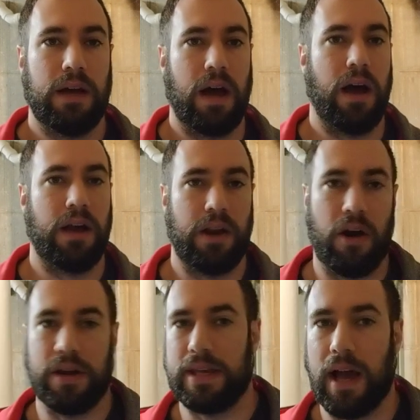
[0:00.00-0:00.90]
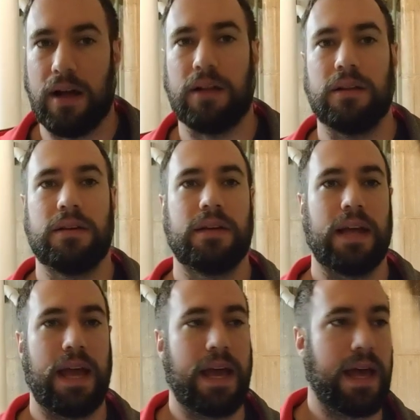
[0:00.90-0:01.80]
an RDL,
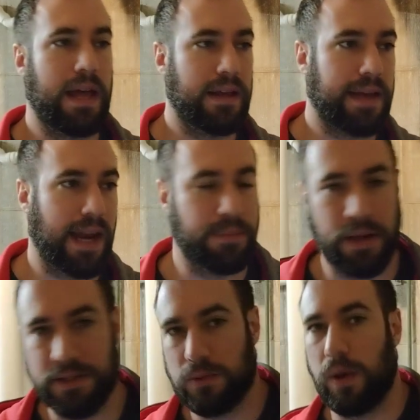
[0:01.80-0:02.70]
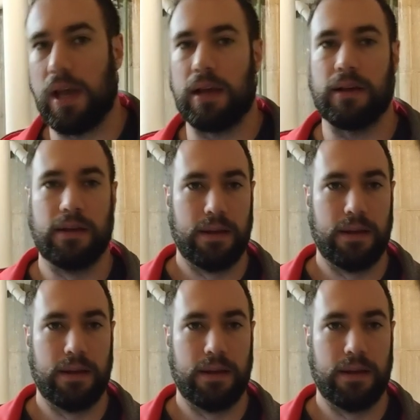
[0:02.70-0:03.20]
a kettlebell swing,